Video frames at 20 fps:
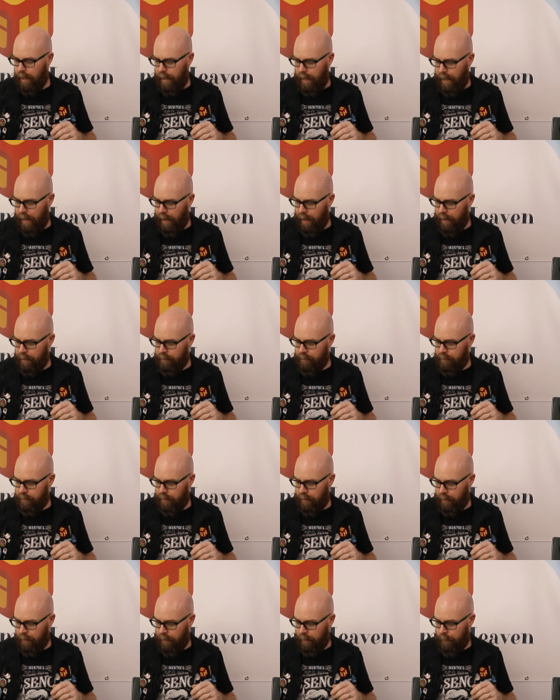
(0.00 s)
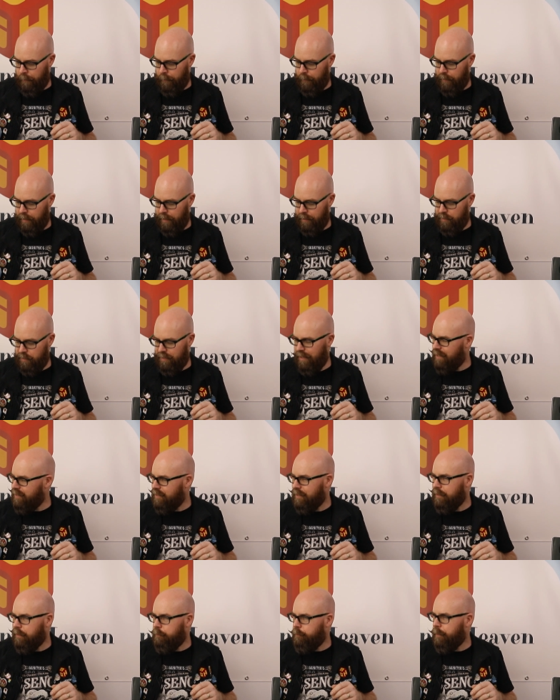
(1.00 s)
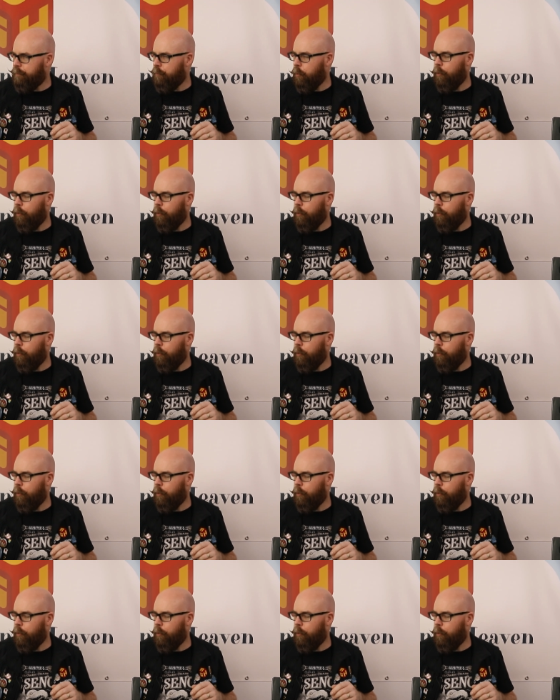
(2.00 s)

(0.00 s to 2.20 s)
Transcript: and it's a little bit